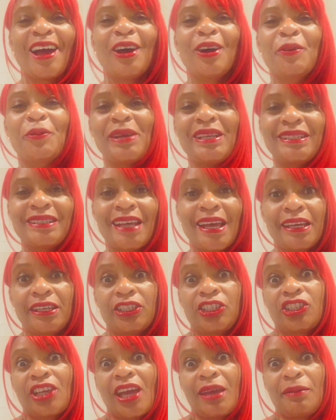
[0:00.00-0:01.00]
We say
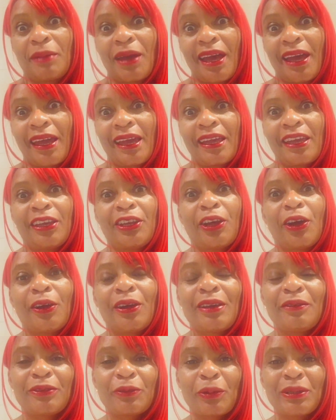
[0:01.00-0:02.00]
shame hey,
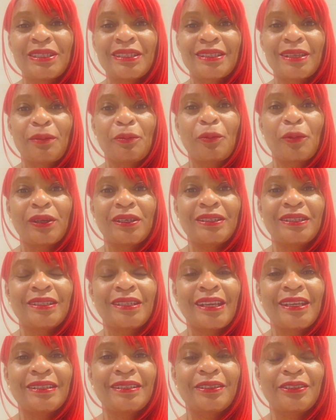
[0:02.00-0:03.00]
if when someone
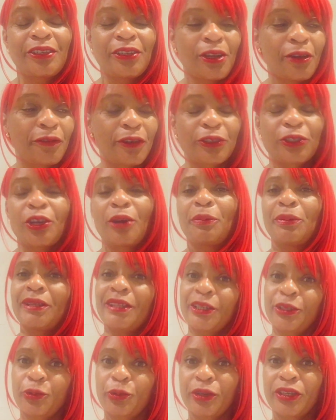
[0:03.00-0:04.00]
says, for example,
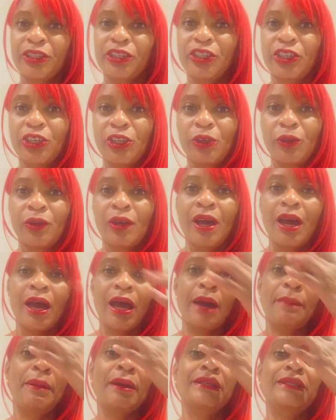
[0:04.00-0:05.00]
they're talking to you
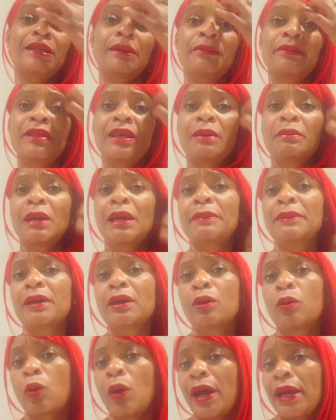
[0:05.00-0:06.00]
about something
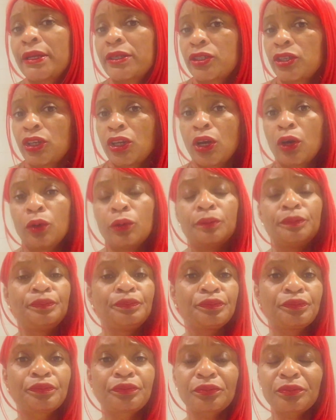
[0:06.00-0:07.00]
maybe quite
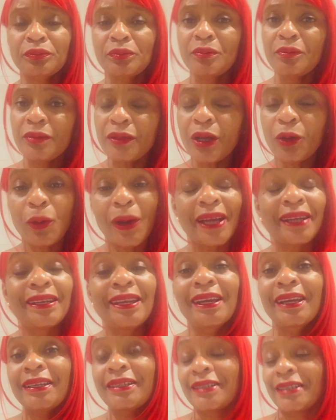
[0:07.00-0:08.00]

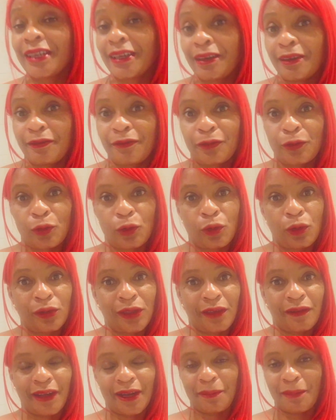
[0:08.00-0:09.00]
negative, or
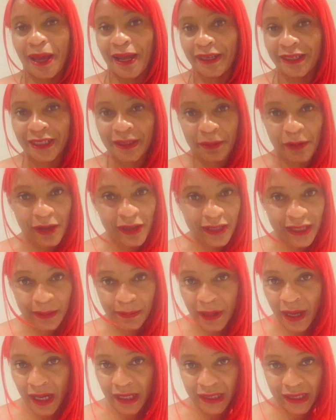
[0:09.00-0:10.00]
they've had a bad experience
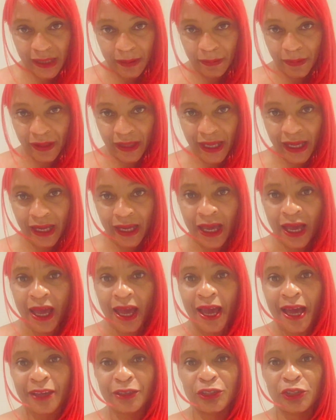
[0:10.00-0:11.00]
about something
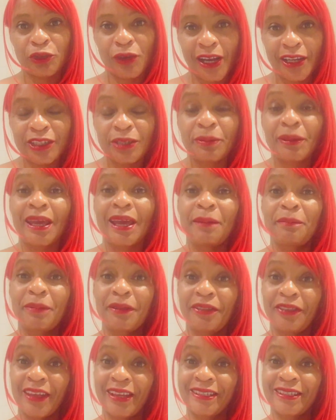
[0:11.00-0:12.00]
and you're trying to be
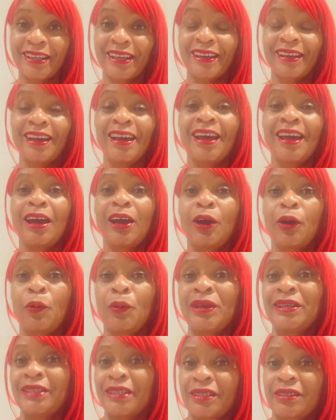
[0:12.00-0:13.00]
empathetic,
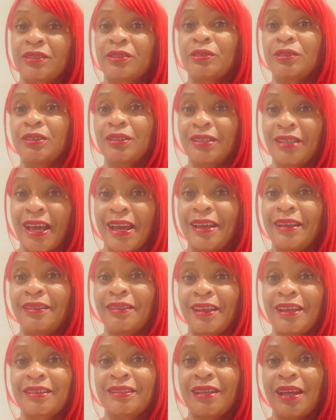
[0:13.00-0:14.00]
we just say
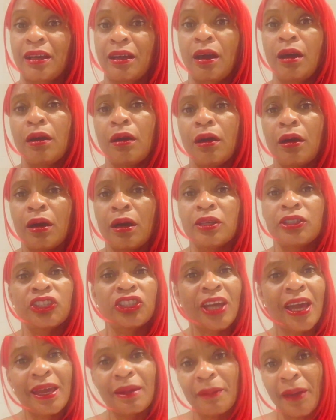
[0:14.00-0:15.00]
things like, oh,
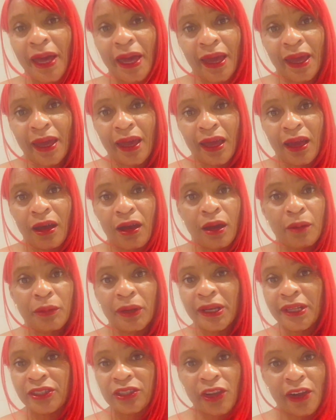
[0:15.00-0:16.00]
shame hey, oh, I'm
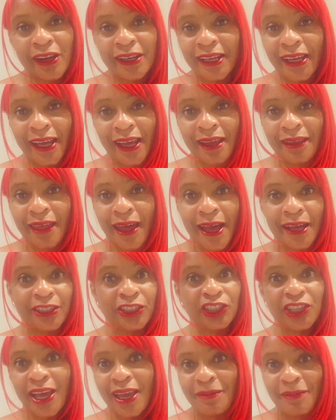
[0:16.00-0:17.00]
really sorry to hear that,
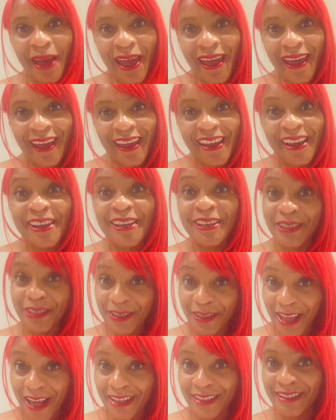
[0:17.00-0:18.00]
shame hey.
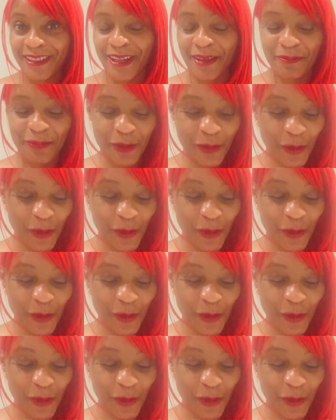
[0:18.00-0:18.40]
So that's number